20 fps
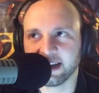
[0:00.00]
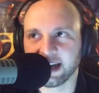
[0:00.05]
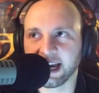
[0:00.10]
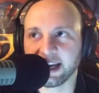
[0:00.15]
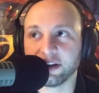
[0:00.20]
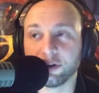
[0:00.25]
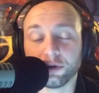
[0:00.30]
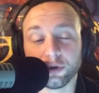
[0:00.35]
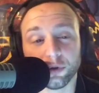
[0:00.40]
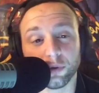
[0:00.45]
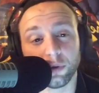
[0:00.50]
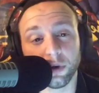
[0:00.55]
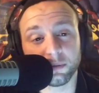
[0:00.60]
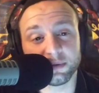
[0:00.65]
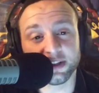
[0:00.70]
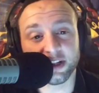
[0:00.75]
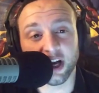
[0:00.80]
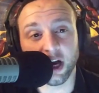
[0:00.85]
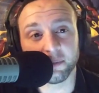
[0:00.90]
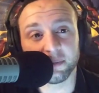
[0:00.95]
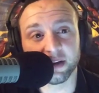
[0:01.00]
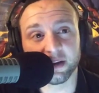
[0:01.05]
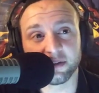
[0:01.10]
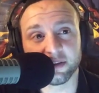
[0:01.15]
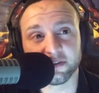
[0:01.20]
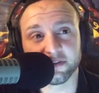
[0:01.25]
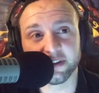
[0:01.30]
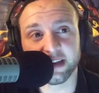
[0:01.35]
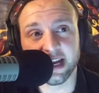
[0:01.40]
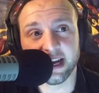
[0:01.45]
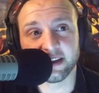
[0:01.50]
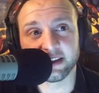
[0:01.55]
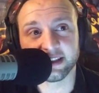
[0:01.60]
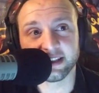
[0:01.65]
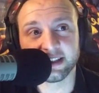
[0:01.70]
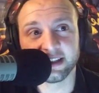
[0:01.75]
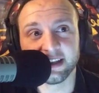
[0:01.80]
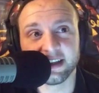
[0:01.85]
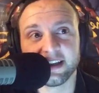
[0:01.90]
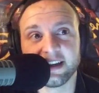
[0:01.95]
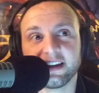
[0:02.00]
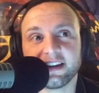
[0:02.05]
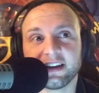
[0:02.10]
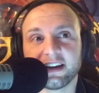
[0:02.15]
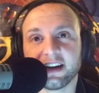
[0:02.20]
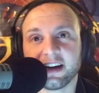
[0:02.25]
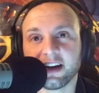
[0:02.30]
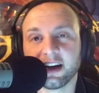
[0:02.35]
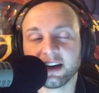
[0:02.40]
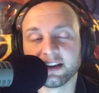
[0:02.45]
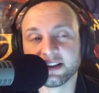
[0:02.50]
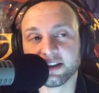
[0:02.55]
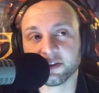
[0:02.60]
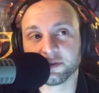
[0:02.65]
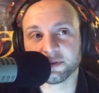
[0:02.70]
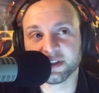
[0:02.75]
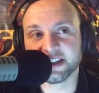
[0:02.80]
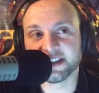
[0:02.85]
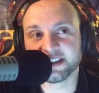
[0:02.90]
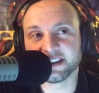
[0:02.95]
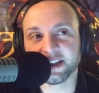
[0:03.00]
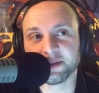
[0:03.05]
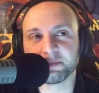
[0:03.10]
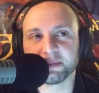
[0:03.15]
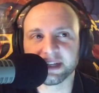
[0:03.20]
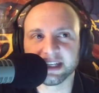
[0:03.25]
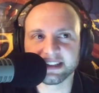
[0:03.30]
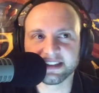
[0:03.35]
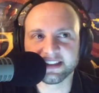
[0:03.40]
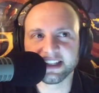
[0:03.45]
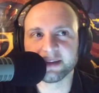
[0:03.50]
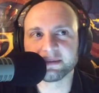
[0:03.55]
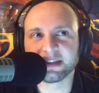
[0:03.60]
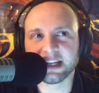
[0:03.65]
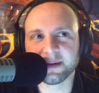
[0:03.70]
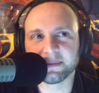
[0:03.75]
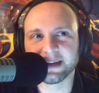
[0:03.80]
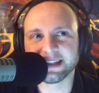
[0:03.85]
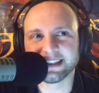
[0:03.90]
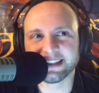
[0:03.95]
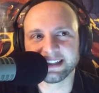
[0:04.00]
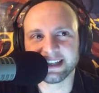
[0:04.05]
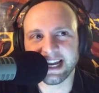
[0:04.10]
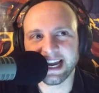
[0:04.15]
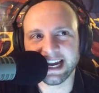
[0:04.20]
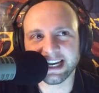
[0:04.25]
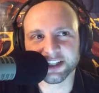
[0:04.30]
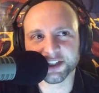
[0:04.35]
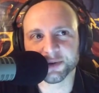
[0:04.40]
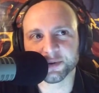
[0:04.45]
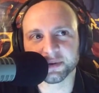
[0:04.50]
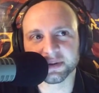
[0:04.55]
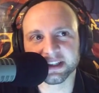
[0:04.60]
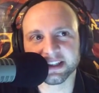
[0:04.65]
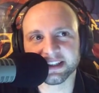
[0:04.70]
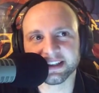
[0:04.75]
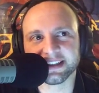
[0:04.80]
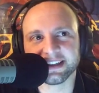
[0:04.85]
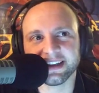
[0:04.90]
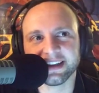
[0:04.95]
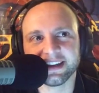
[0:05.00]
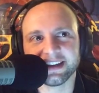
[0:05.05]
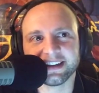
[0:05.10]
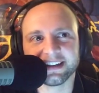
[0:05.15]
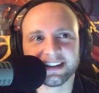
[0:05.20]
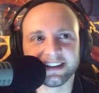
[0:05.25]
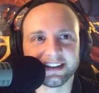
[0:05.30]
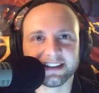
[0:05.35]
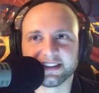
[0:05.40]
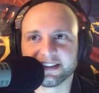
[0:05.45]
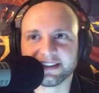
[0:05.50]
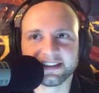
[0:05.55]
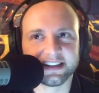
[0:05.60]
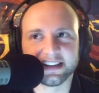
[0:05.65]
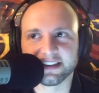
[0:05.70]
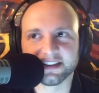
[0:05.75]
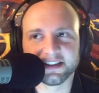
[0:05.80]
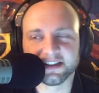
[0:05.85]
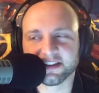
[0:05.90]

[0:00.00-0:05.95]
I knew what was coming in the finale uh, until recently, but at the same time, I didn't actually uh, see it.